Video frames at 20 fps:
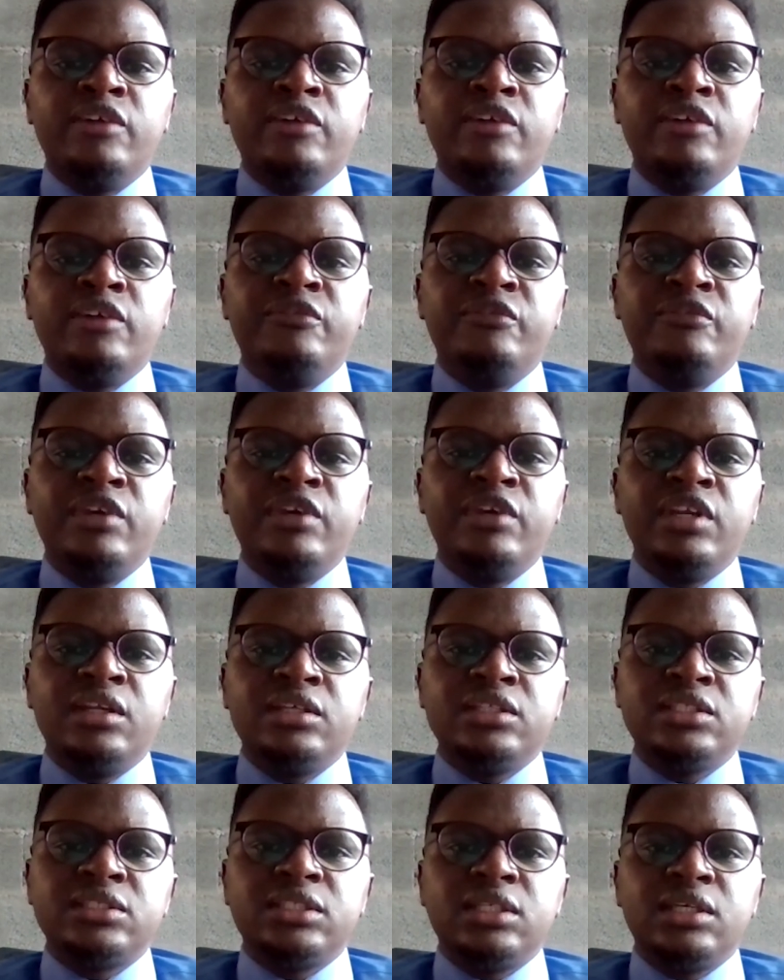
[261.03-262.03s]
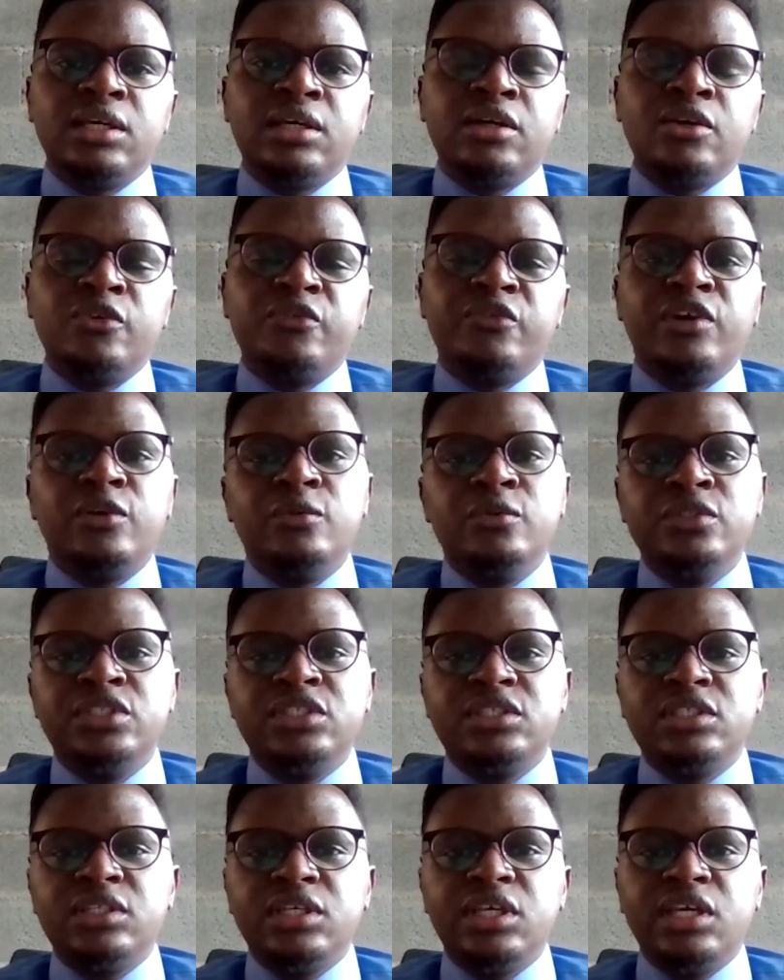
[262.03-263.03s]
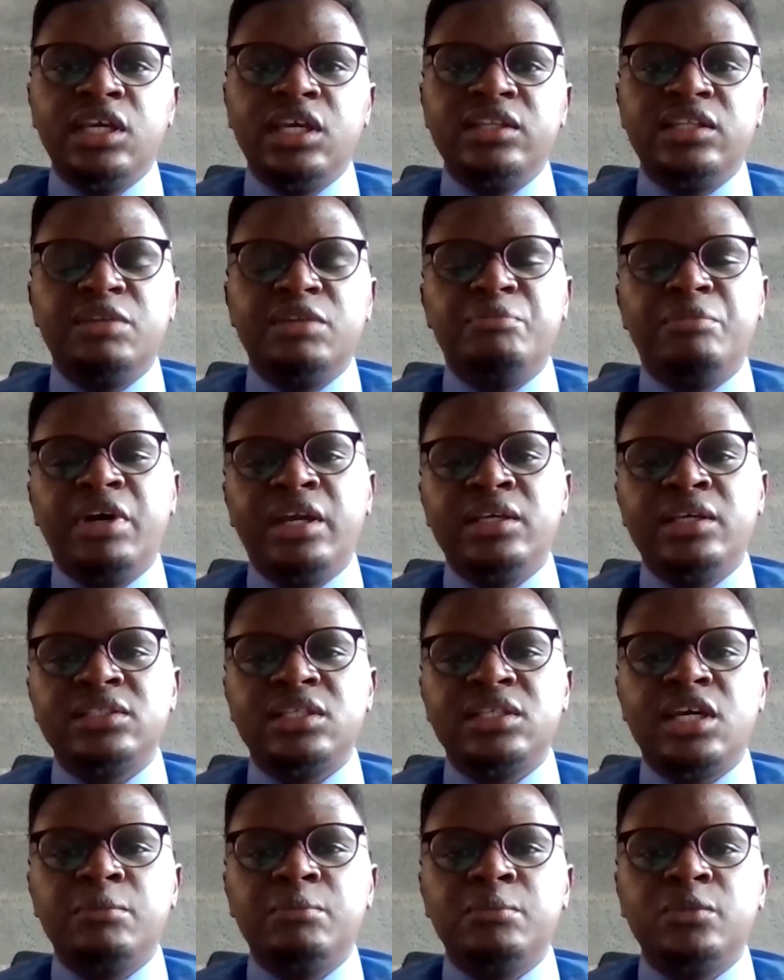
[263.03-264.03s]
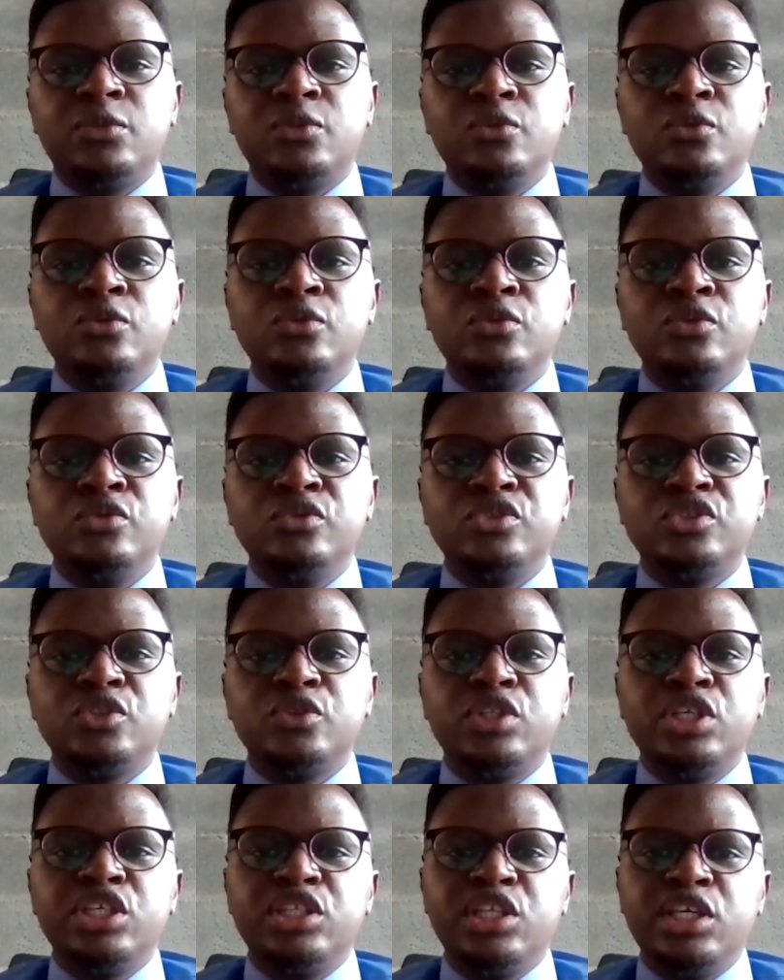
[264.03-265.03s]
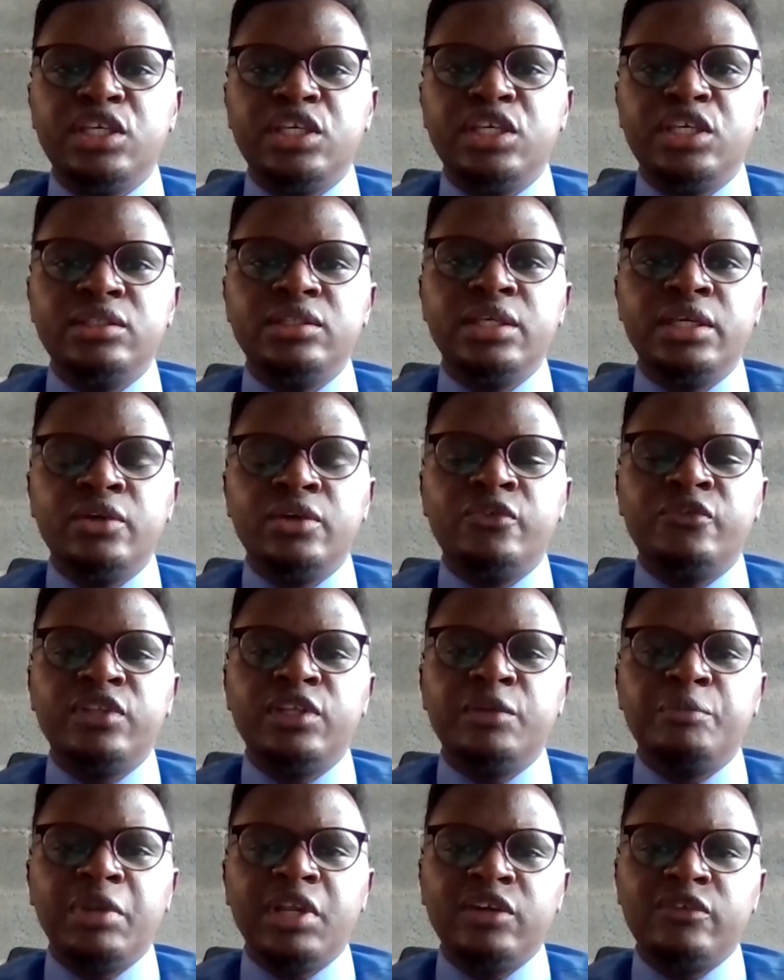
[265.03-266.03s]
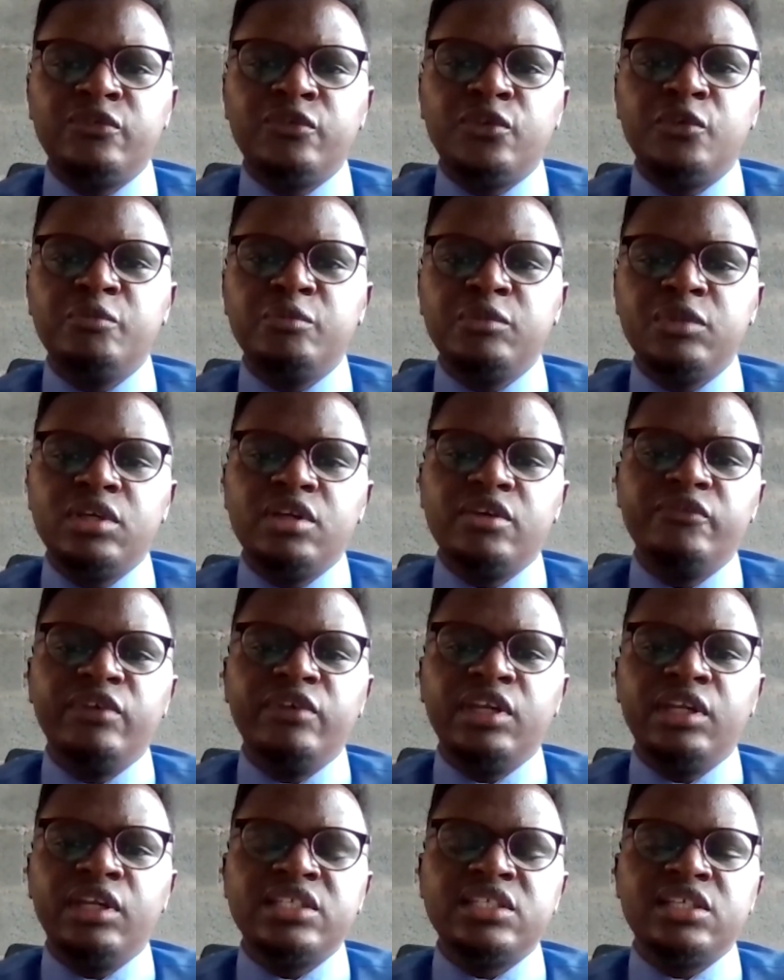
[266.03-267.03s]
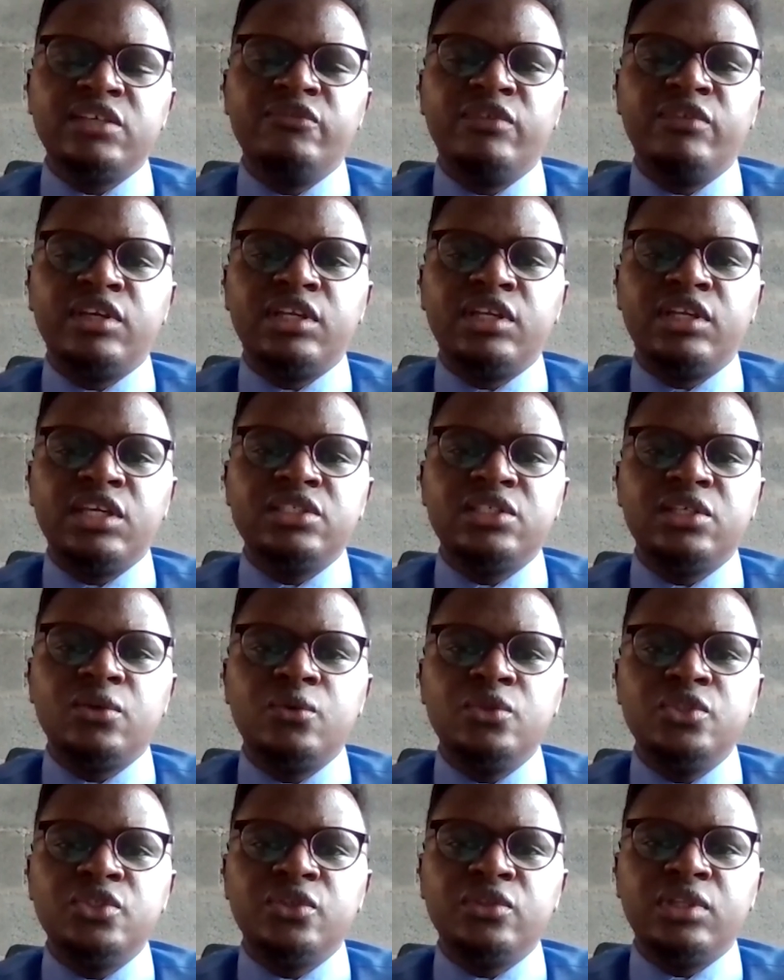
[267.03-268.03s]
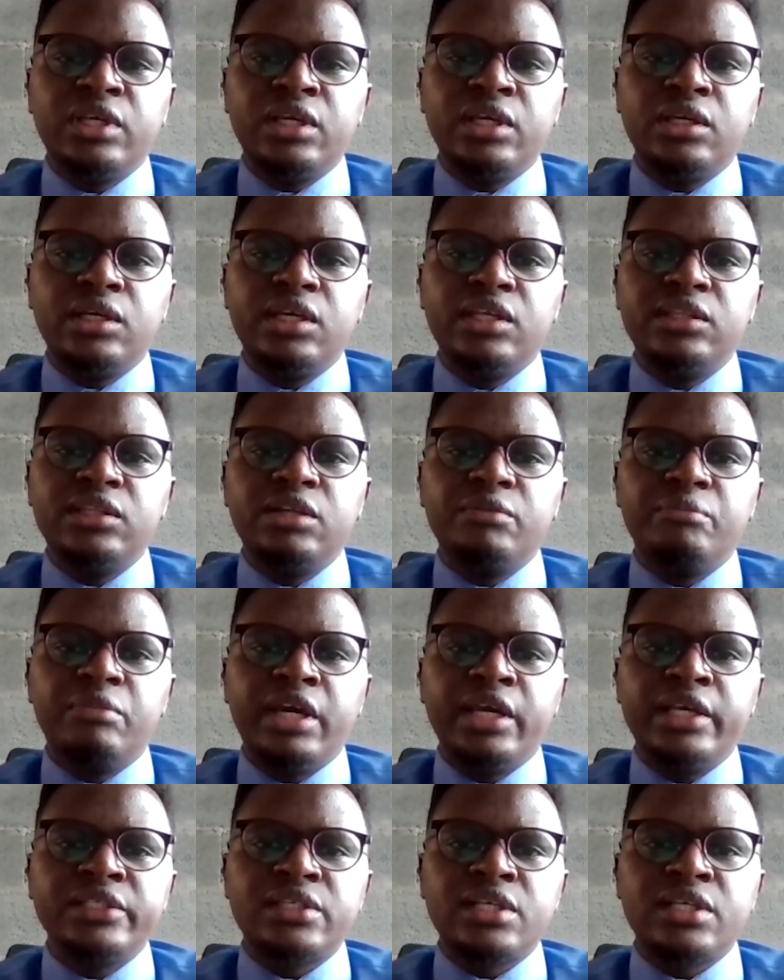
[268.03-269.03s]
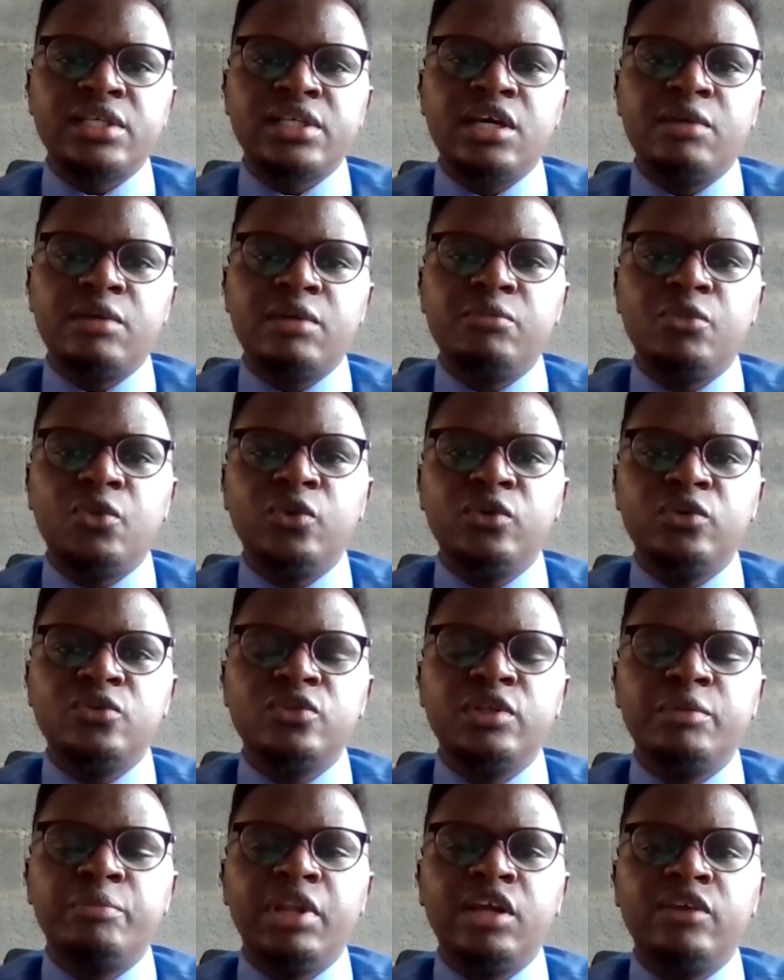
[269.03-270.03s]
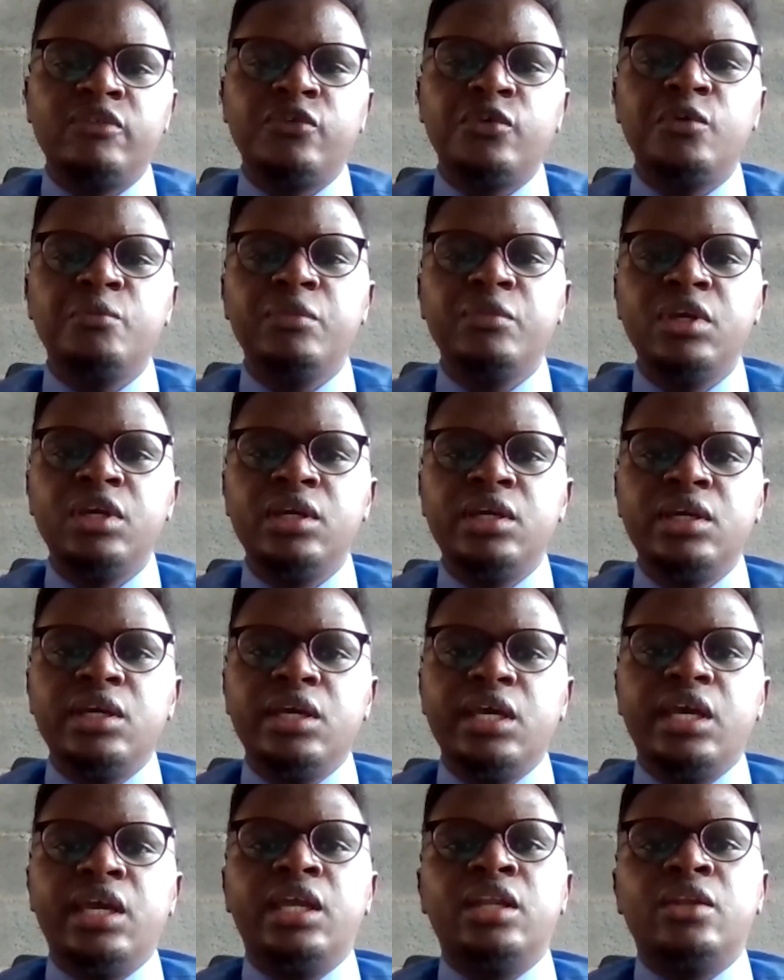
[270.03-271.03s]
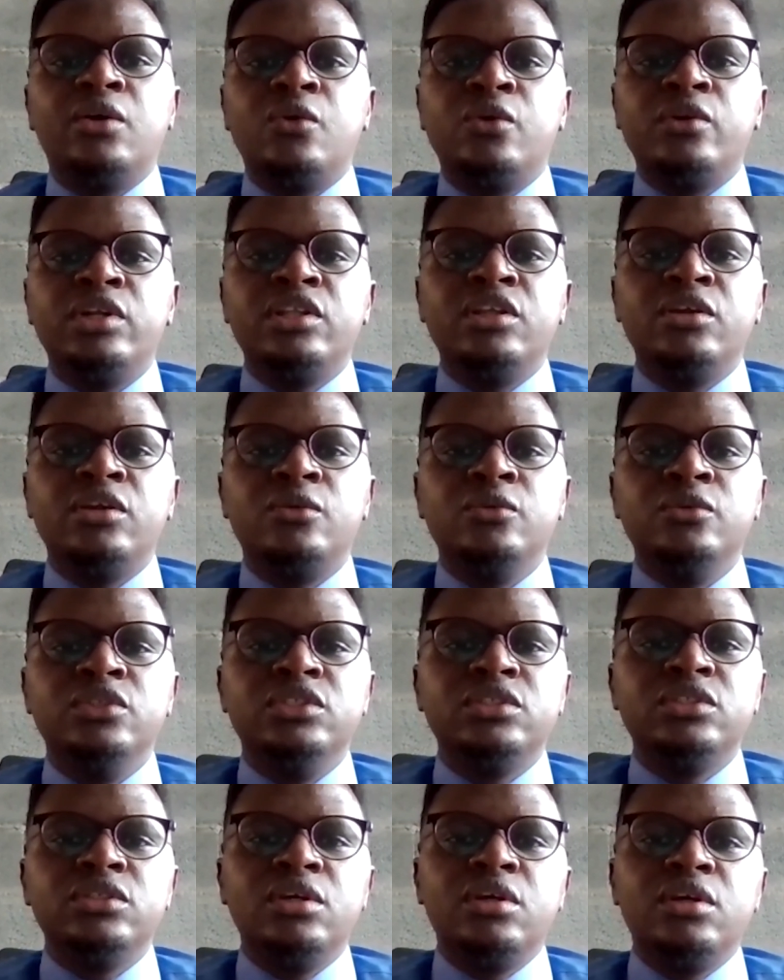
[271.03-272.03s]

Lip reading: vendors offer goods, and then buyers come to, so they offer the platform, vendors advertise their goods on there, and then buyers come on to the platform and order the goods.